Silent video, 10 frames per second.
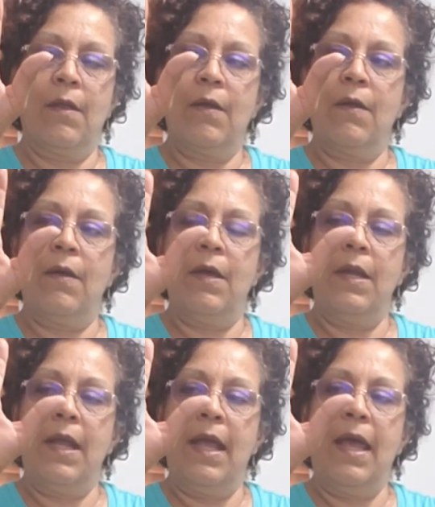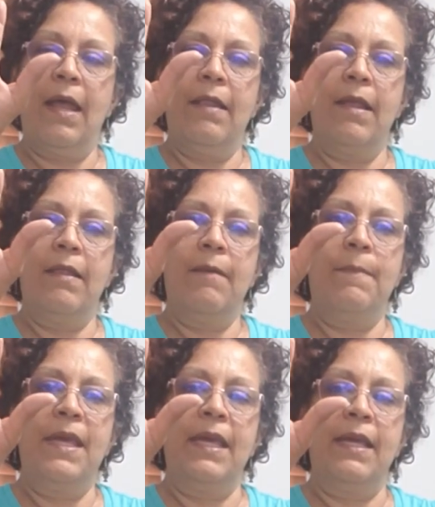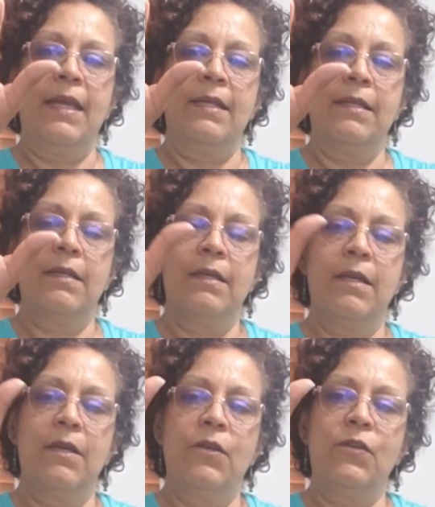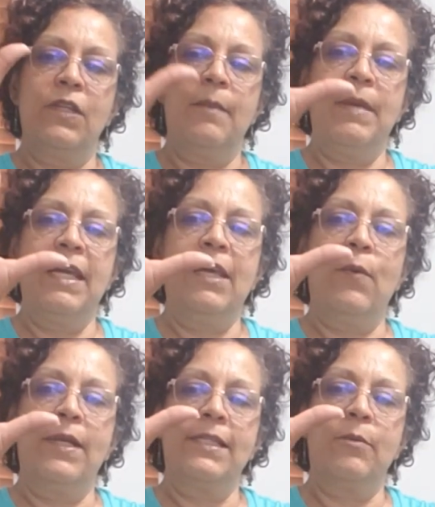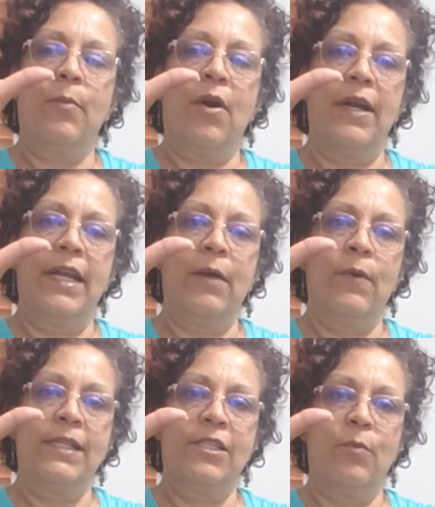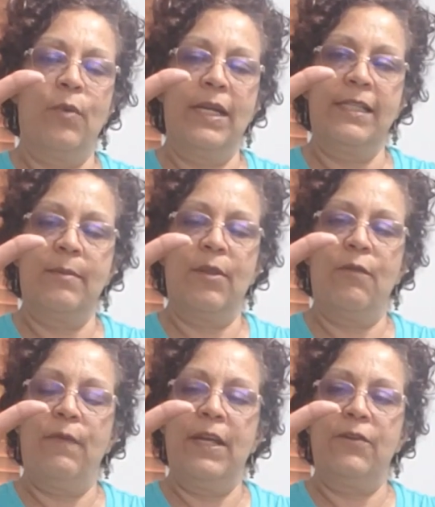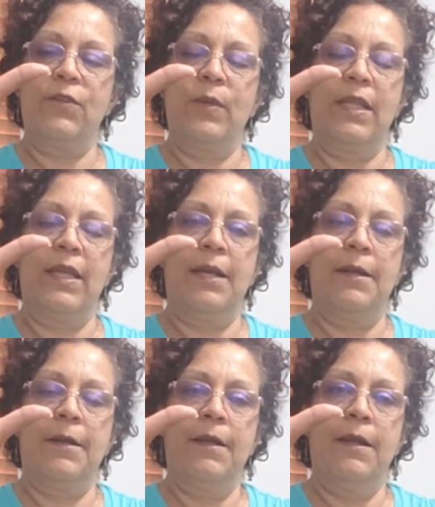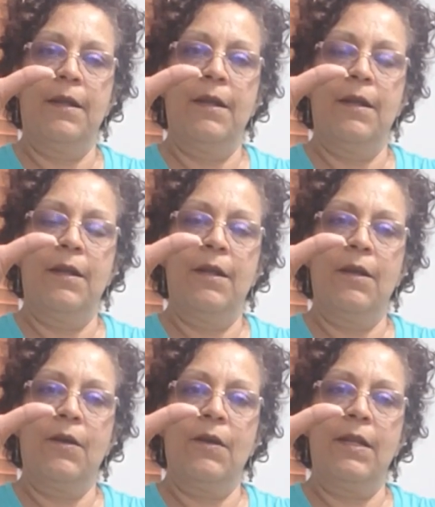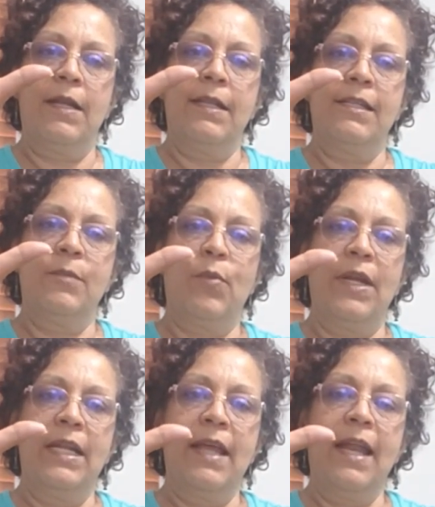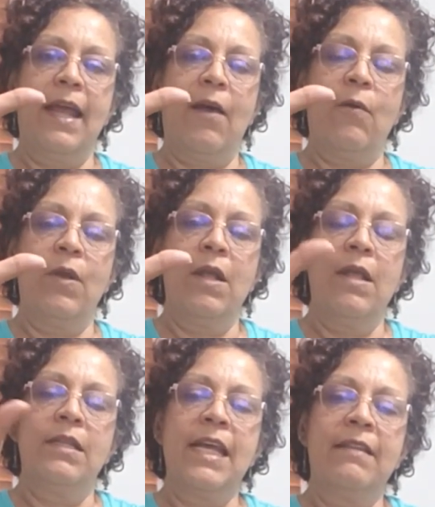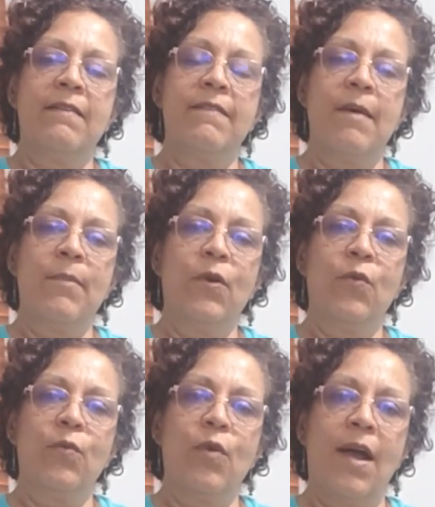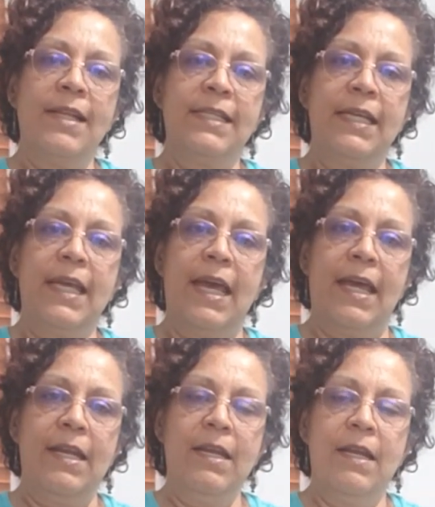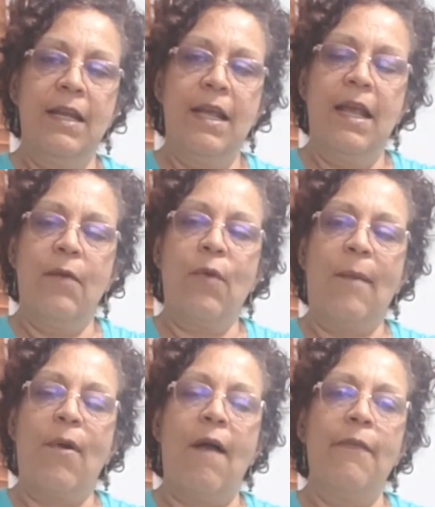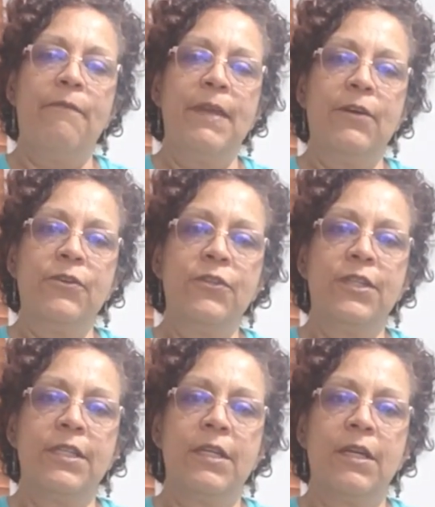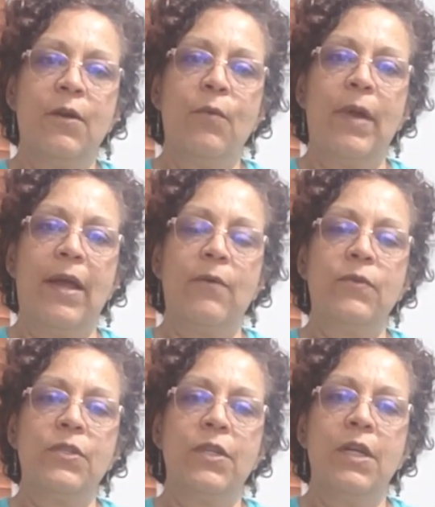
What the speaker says: Good. And then the pinky. Usually the pinky wants to party. It wants to bring some other fingers with it. Good. And then spreading that out. Take the thumb across again. Wrap all the fingers around.